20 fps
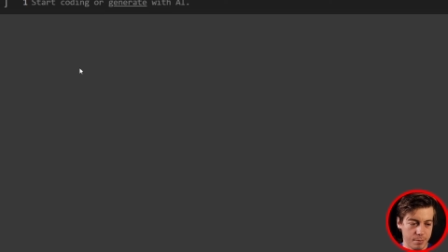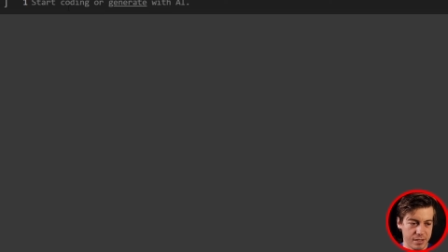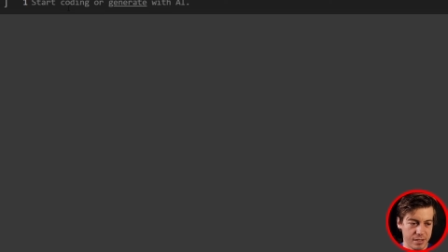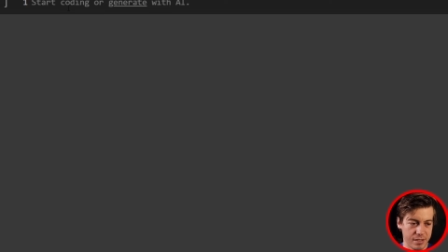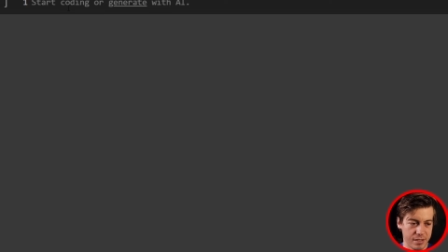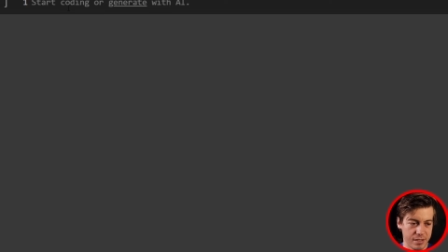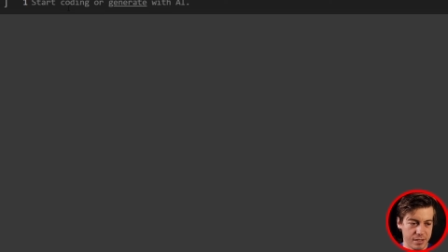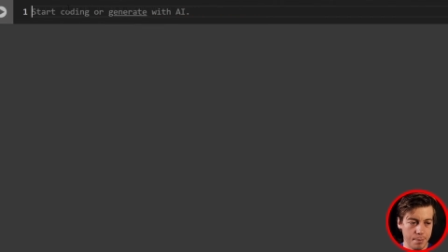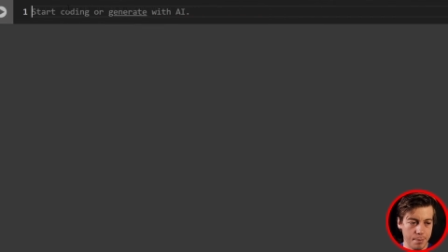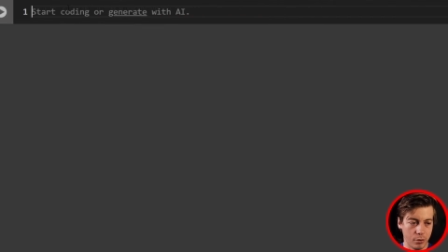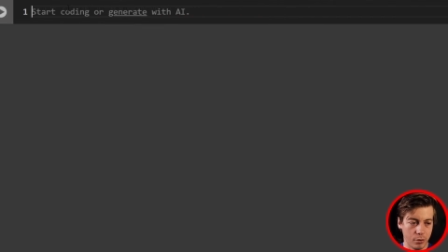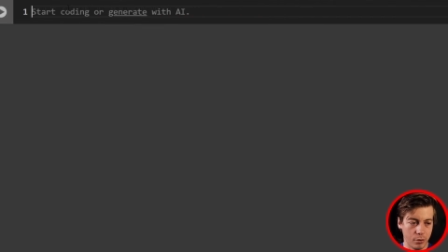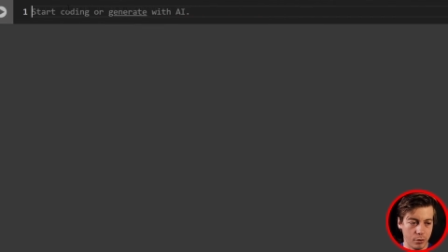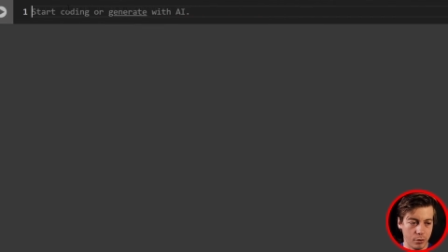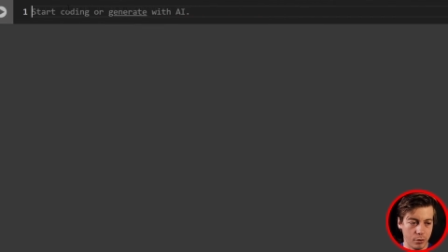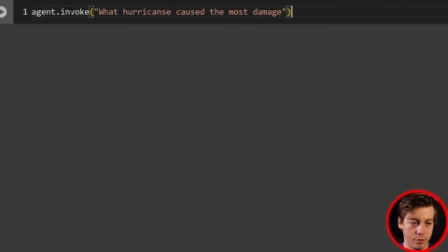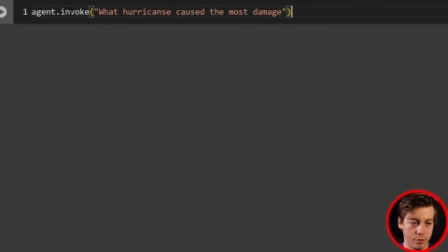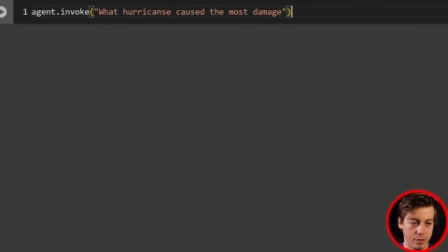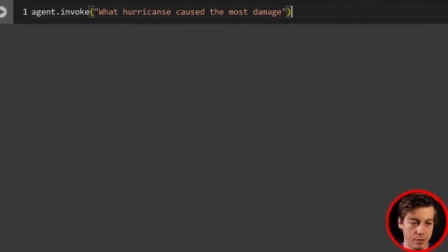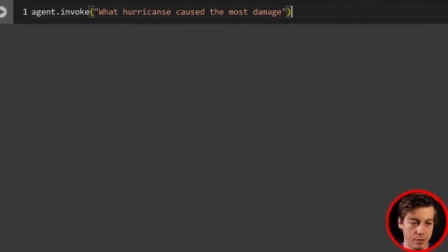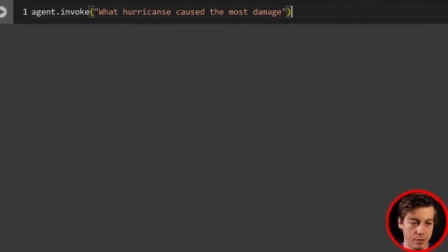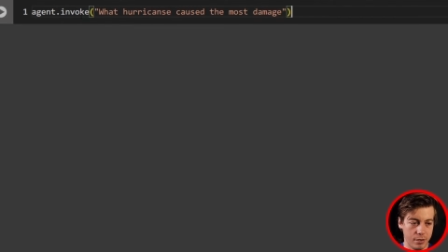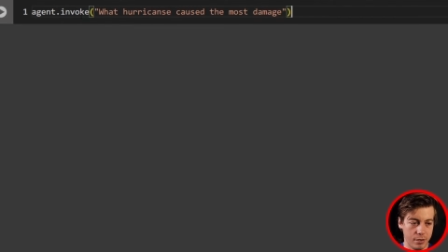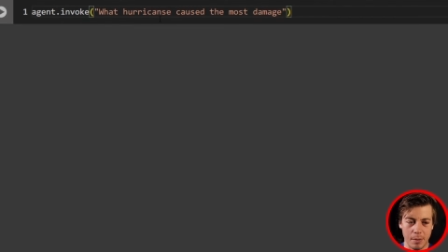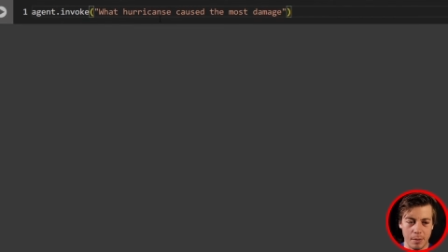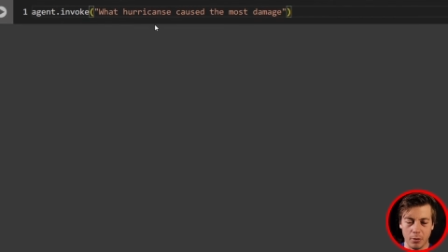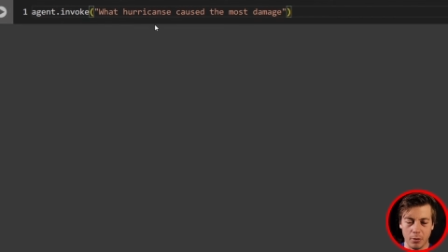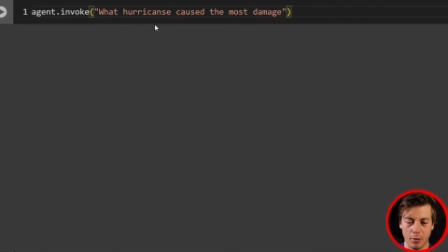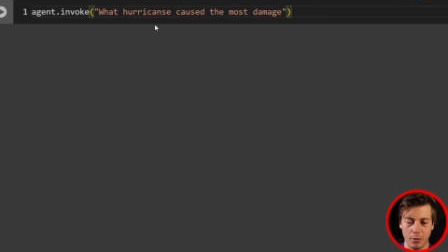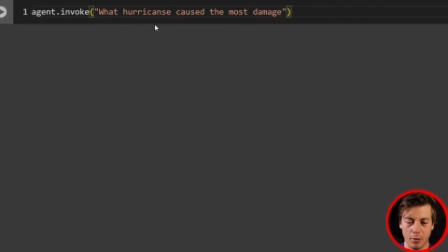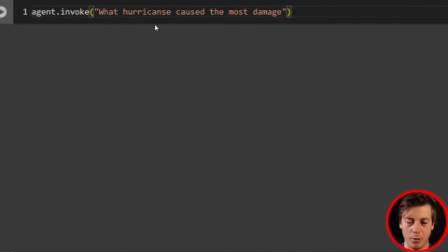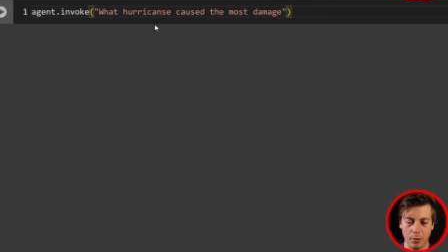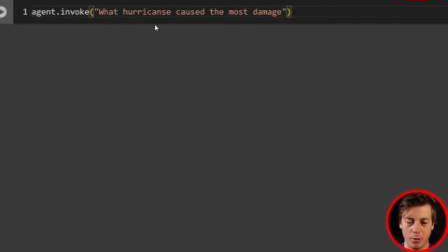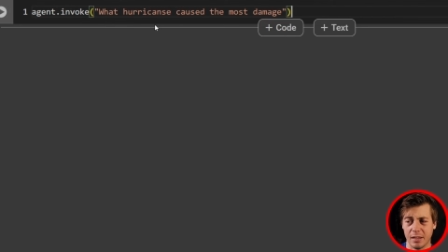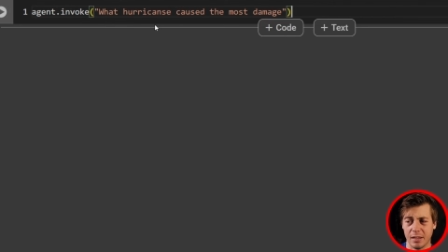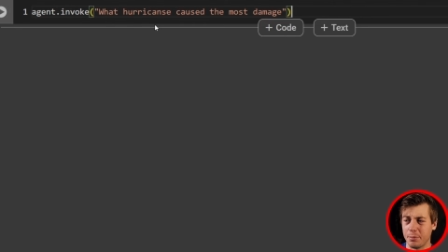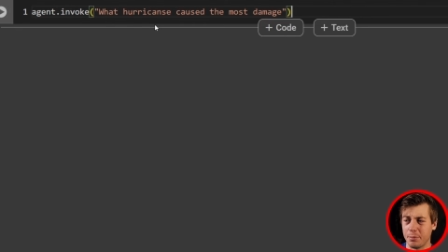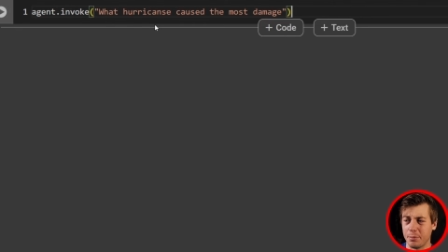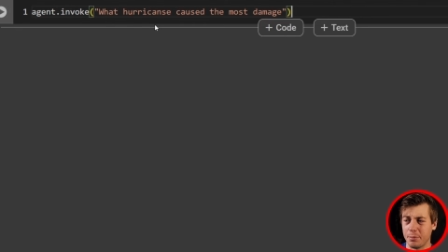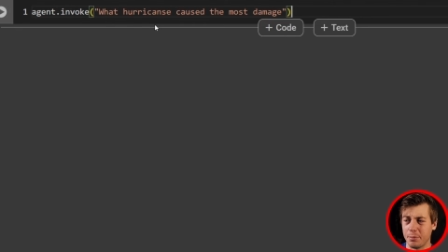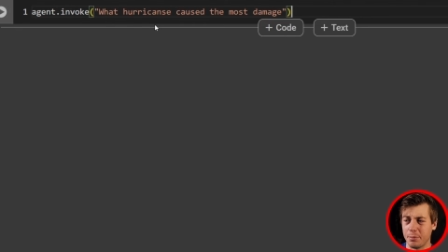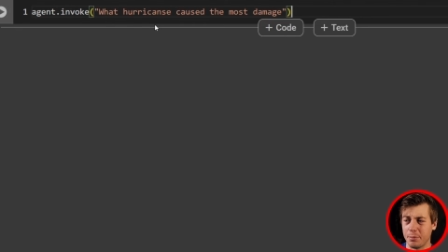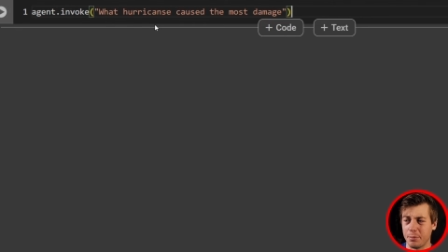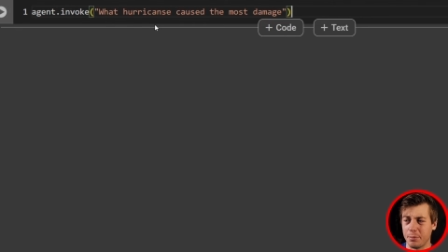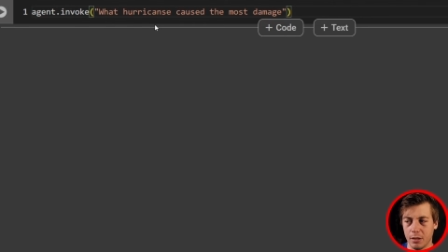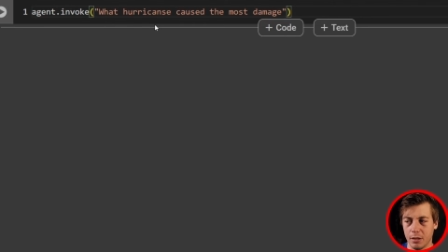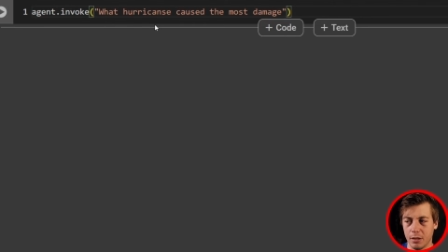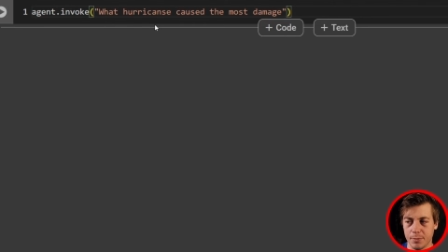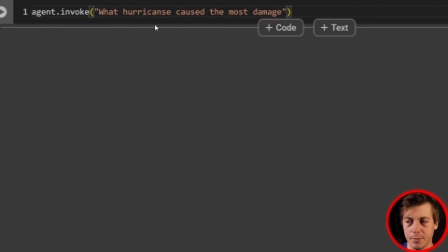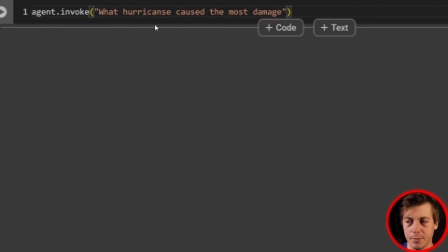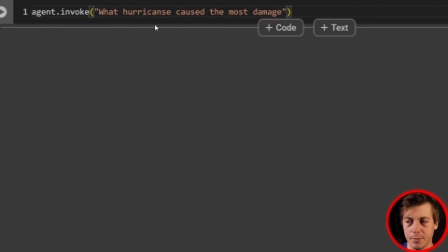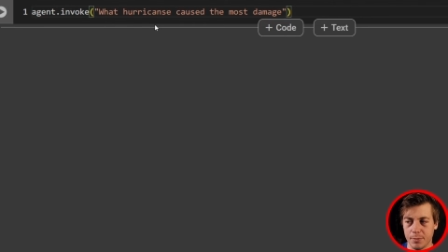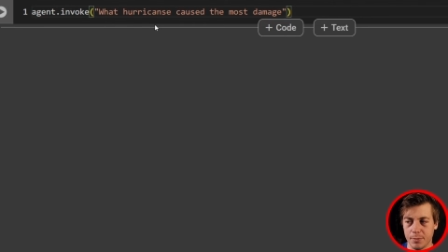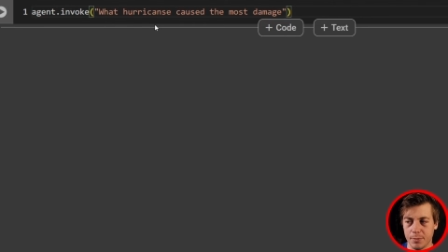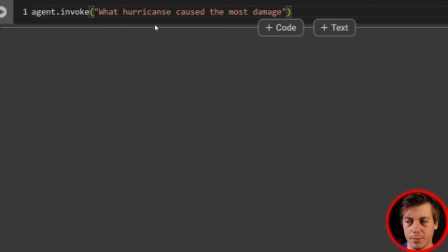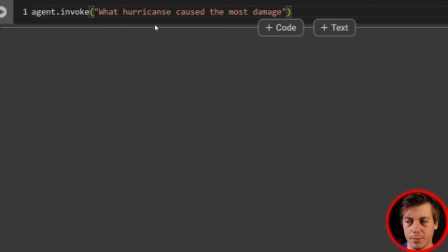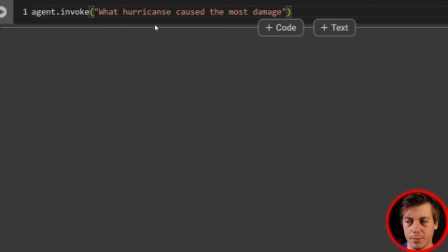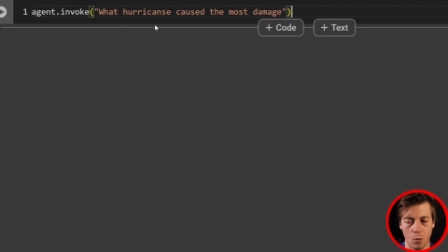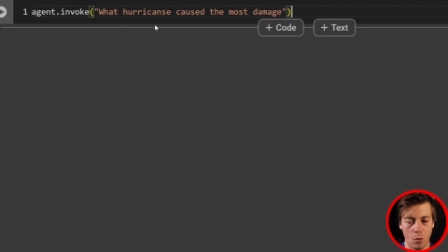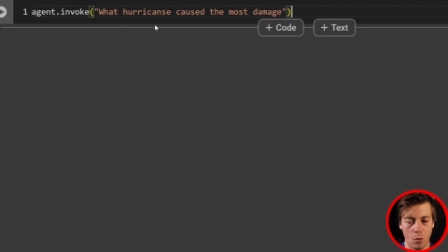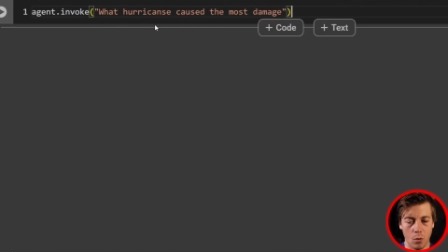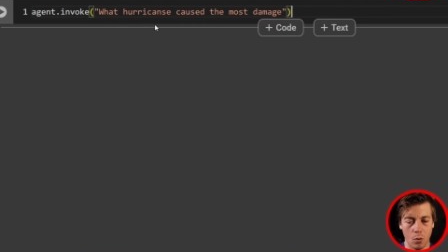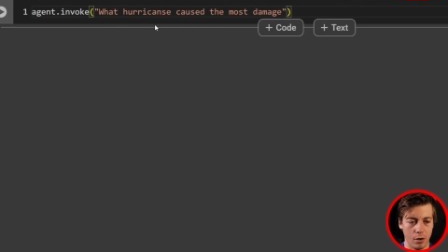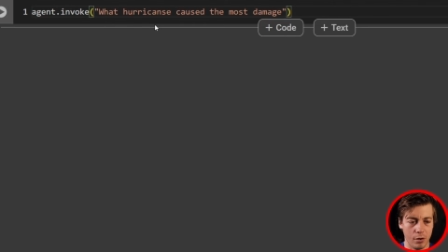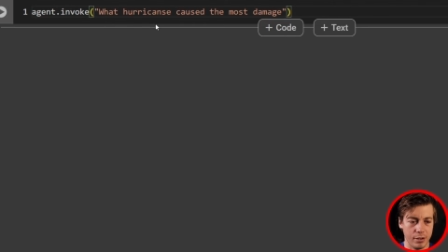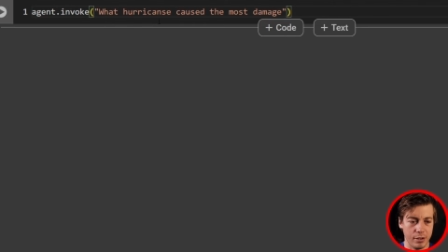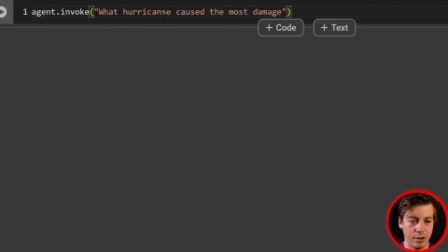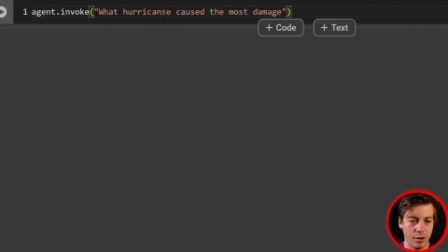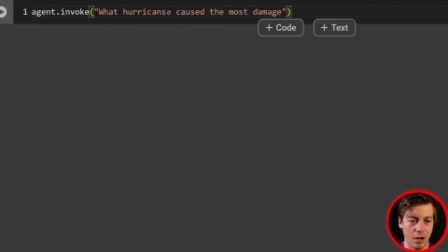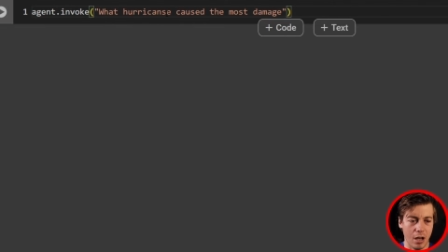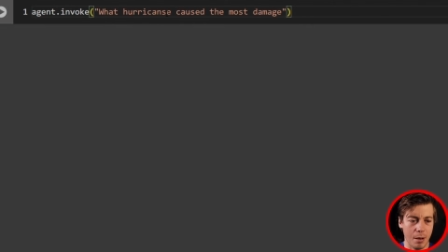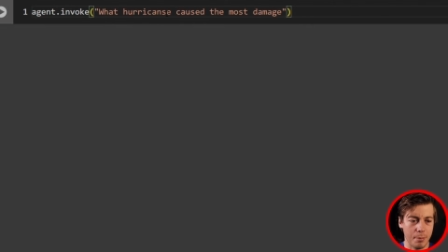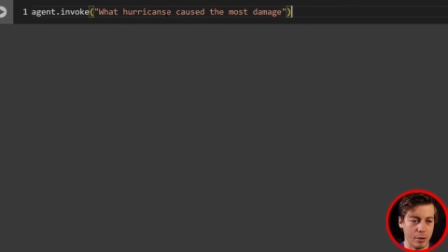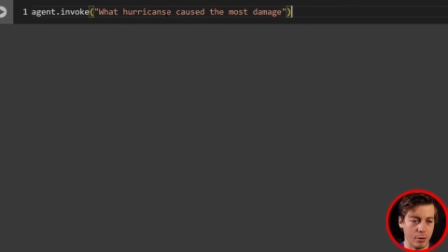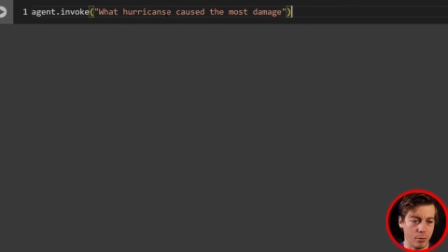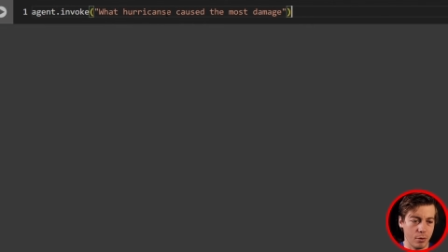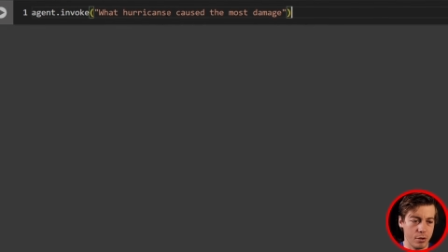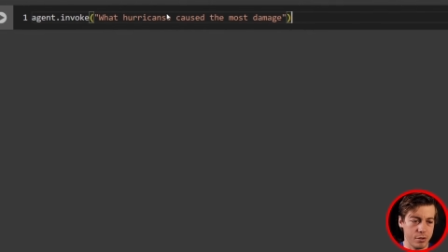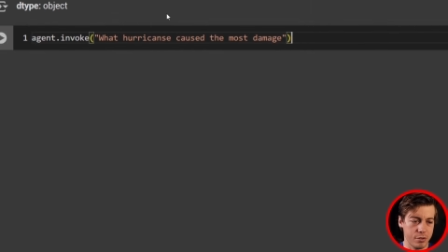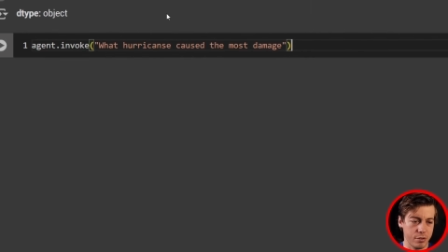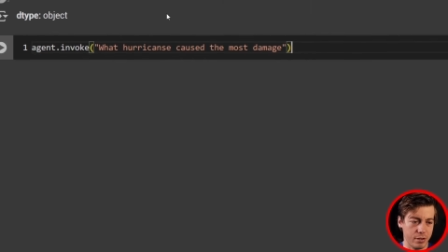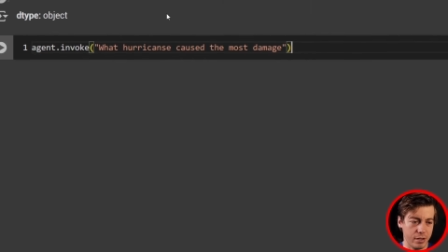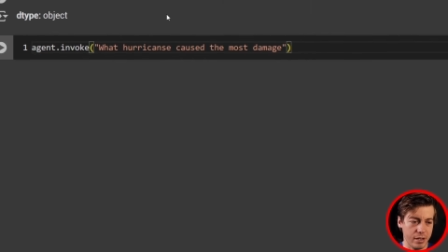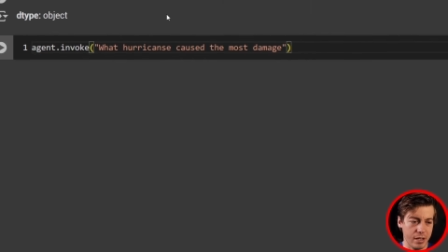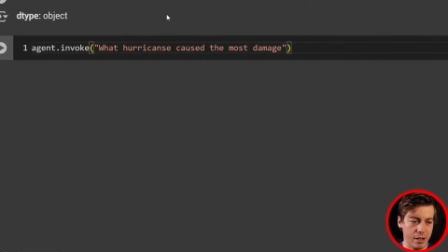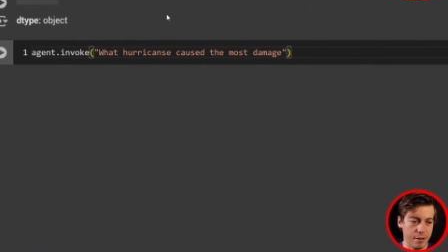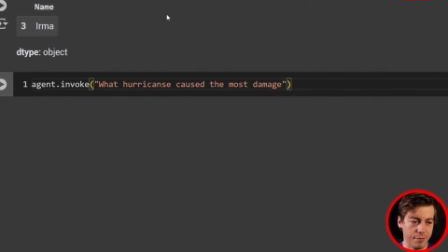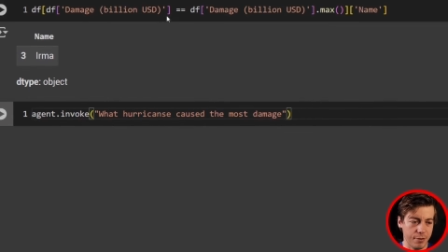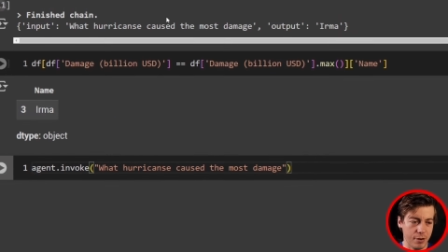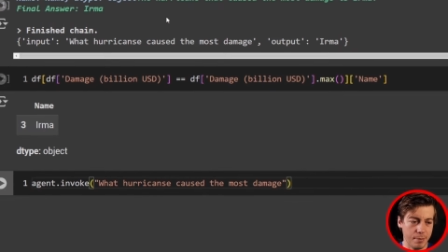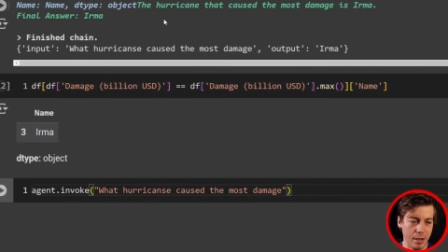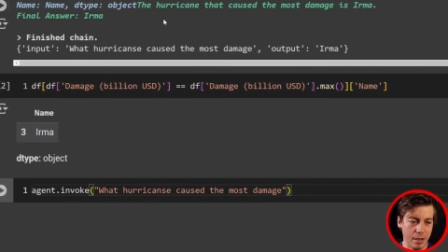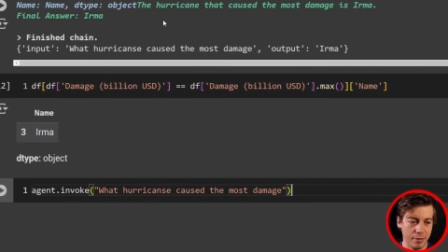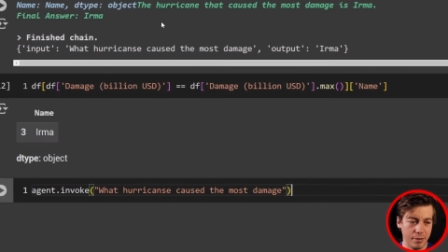in some example code is people ask how many columns or you know how many rows are in data frame.